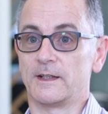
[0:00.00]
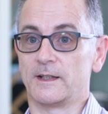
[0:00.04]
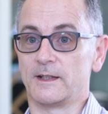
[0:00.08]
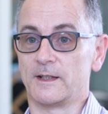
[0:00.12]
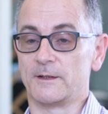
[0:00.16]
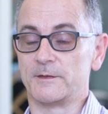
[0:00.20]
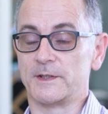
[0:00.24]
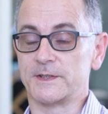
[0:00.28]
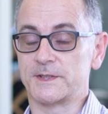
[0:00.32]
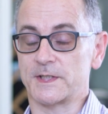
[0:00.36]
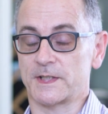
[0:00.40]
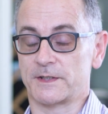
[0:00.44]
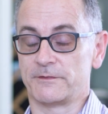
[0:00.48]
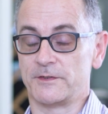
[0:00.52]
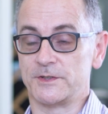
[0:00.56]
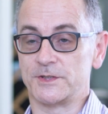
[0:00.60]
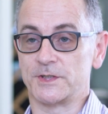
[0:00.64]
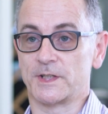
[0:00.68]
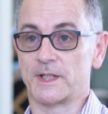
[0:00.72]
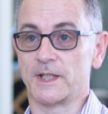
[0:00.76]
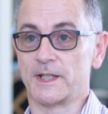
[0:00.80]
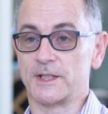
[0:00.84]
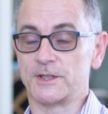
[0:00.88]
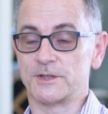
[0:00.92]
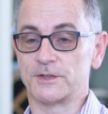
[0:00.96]
executive
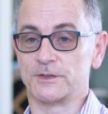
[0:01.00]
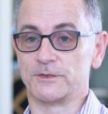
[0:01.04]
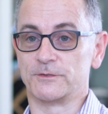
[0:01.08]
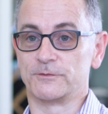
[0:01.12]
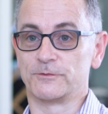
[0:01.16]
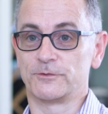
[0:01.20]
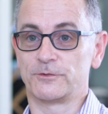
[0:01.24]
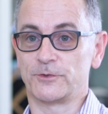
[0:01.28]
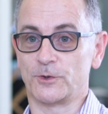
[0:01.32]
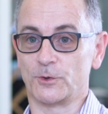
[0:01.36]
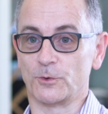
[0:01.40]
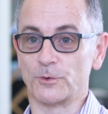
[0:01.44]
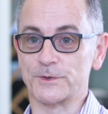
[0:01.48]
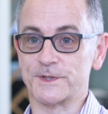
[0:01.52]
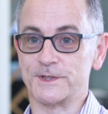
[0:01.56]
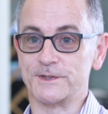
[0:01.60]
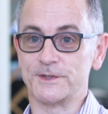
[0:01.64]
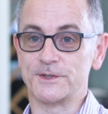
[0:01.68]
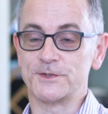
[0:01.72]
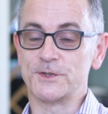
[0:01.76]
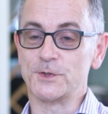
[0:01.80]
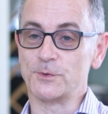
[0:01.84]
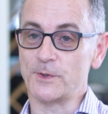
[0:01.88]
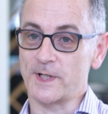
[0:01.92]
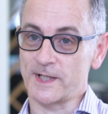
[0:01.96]
education falls
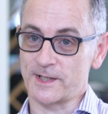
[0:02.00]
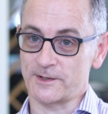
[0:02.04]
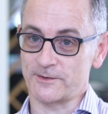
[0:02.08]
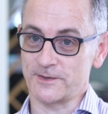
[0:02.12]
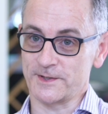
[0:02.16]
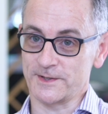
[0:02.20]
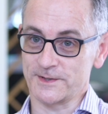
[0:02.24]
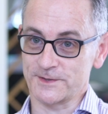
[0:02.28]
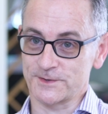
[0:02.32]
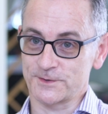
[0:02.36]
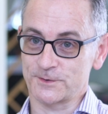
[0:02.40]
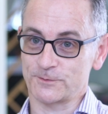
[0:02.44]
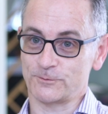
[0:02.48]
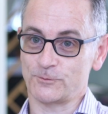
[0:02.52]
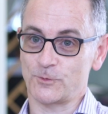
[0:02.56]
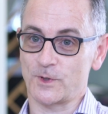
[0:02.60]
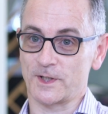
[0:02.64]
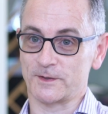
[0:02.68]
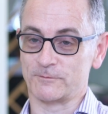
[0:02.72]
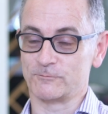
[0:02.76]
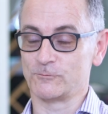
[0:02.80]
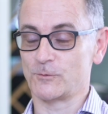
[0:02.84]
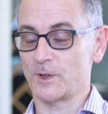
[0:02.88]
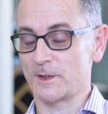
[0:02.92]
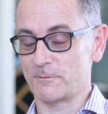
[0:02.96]
into two areas.
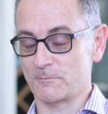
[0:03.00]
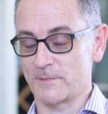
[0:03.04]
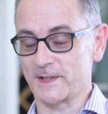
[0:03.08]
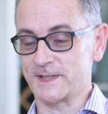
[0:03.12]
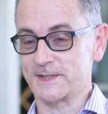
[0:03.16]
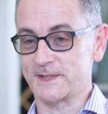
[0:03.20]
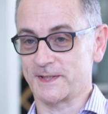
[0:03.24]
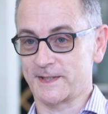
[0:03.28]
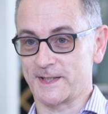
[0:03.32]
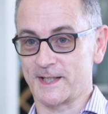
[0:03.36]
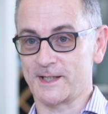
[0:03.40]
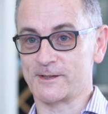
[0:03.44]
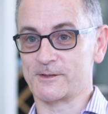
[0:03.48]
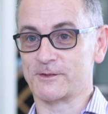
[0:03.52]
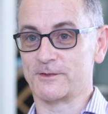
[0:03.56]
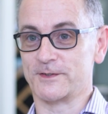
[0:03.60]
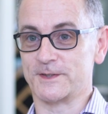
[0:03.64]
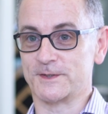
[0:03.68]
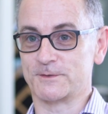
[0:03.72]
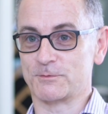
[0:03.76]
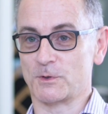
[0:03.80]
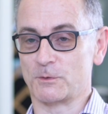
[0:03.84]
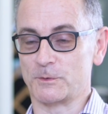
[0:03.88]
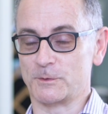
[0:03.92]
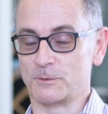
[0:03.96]
One basic area
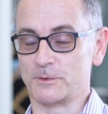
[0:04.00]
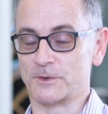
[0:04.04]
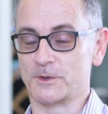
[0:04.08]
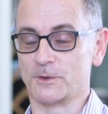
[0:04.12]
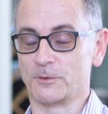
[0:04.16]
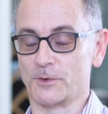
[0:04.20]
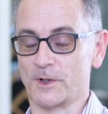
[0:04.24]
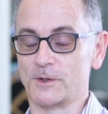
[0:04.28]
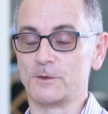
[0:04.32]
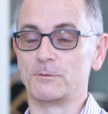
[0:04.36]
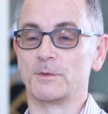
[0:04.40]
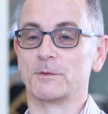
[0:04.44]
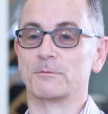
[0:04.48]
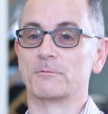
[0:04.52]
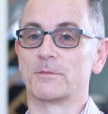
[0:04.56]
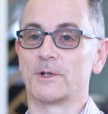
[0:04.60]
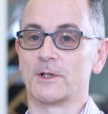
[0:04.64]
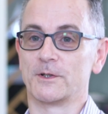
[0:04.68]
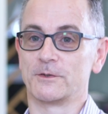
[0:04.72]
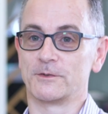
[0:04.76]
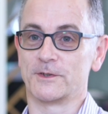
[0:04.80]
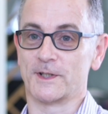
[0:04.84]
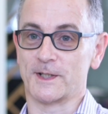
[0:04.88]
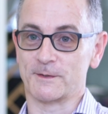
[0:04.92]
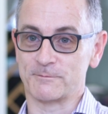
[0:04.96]
is what we would call open
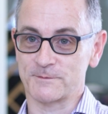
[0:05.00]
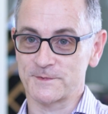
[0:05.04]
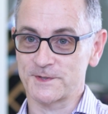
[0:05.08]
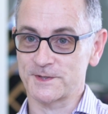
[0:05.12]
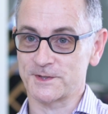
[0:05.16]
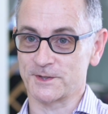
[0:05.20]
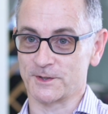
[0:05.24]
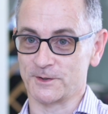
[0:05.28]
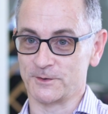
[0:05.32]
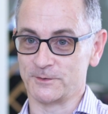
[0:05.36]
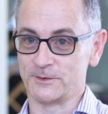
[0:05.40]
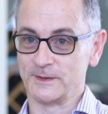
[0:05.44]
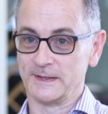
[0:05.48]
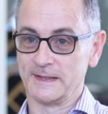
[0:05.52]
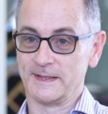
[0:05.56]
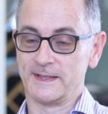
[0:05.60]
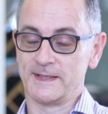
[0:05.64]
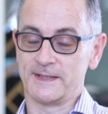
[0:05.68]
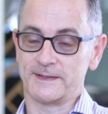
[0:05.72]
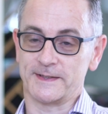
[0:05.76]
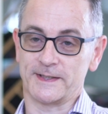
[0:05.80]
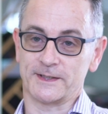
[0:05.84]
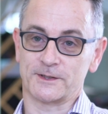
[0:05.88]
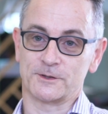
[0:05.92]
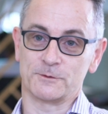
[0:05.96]
programs, so
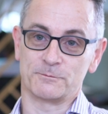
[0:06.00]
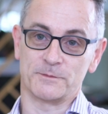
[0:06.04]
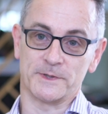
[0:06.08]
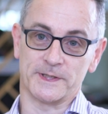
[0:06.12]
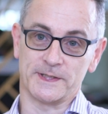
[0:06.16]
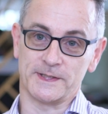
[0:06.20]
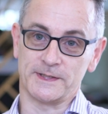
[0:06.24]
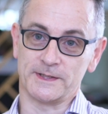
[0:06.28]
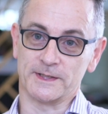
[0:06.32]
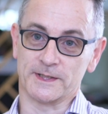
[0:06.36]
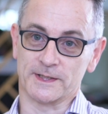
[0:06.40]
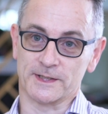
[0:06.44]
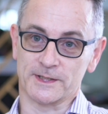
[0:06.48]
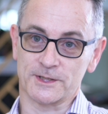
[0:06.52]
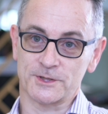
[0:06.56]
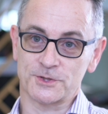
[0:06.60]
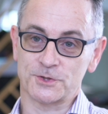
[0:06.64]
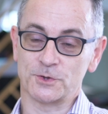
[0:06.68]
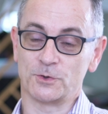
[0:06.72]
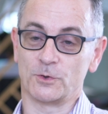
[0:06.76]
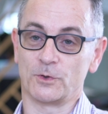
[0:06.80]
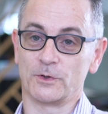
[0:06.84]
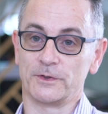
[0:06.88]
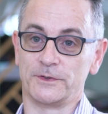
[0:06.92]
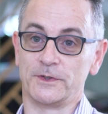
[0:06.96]
that could be
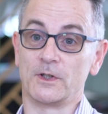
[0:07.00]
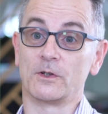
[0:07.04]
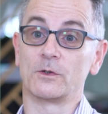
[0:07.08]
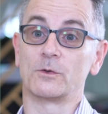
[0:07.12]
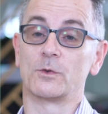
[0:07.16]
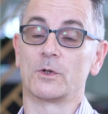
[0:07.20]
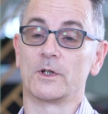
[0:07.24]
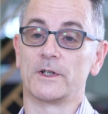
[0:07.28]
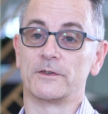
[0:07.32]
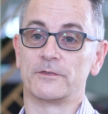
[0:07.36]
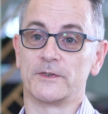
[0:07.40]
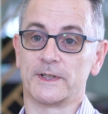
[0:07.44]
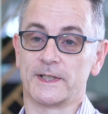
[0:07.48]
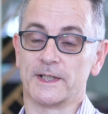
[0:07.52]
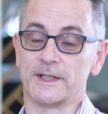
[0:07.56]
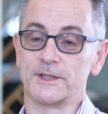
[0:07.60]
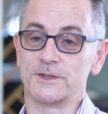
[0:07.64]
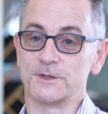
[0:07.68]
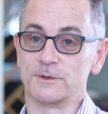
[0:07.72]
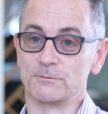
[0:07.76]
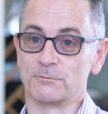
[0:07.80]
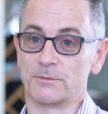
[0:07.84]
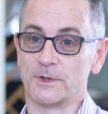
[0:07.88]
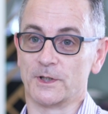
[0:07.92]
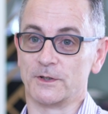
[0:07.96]
short
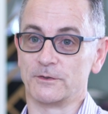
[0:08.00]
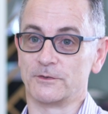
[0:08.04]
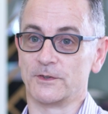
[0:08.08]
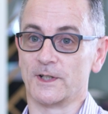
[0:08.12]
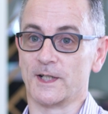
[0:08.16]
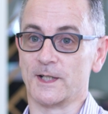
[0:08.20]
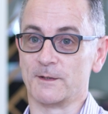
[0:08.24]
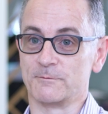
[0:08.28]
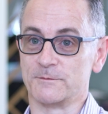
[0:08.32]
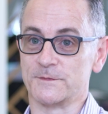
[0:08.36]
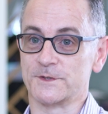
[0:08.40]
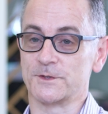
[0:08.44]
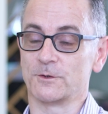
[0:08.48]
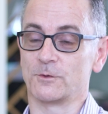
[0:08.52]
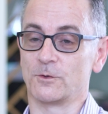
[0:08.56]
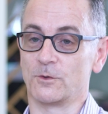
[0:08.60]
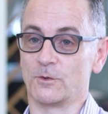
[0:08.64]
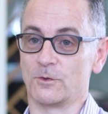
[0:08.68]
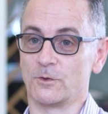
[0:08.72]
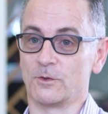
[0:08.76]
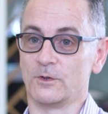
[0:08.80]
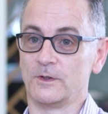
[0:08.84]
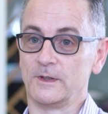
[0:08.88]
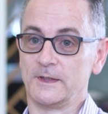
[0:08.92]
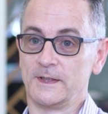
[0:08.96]
non-qualification programs,
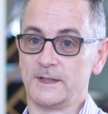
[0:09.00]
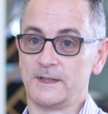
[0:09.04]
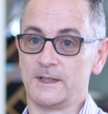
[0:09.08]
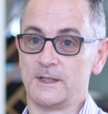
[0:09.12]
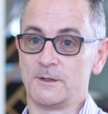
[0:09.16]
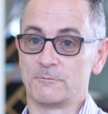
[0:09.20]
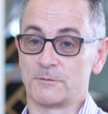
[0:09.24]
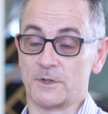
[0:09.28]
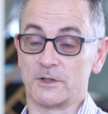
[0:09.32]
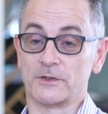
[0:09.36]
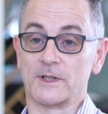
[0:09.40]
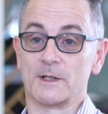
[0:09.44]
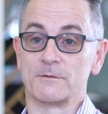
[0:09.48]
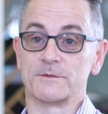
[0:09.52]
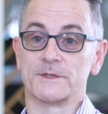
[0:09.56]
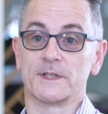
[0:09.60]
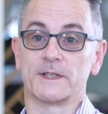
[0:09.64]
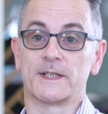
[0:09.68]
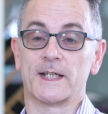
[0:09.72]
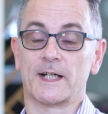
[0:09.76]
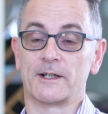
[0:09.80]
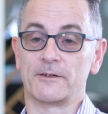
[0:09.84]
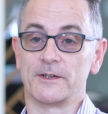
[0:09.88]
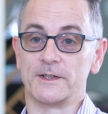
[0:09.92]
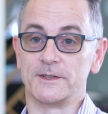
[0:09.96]
or programs that
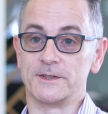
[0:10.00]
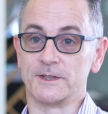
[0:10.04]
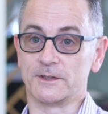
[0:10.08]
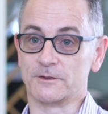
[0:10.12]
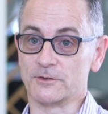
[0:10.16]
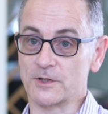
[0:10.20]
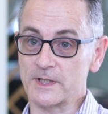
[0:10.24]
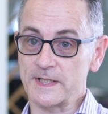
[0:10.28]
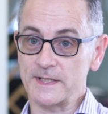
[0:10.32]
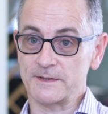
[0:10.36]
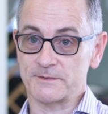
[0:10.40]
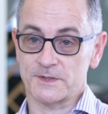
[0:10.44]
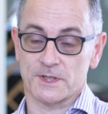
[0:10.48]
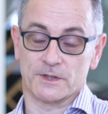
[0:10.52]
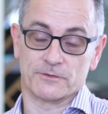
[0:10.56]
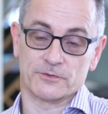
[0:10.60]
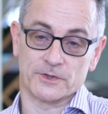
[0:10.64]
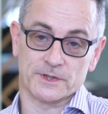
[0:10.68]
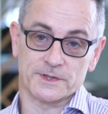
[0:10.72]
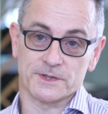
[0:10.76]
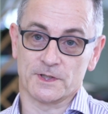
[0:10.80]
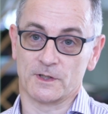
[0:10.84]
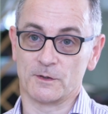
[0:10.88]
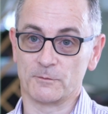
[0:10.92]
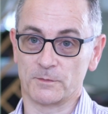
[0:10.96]
carry a degree. So for
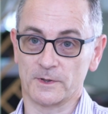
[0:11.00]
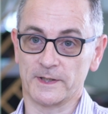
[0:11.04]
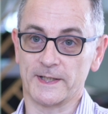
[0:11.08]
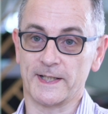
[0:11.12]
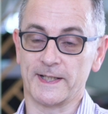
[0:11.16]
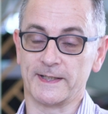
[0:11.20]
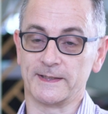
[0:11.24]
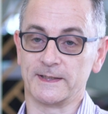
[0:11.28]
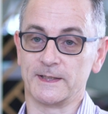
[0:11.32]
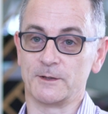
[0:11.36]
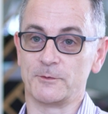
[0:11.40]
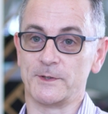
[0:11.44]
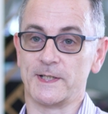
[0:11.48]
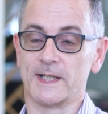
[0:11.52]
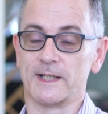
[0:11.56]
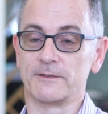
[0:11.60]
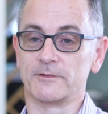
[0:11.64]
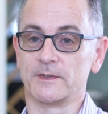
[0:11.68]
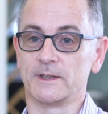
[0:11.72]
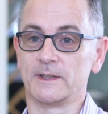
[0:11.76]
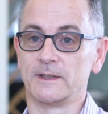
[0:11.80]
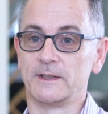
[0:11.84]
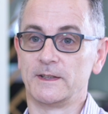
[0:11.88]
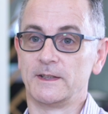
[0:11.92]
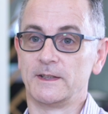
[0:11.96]
example, at Henley we have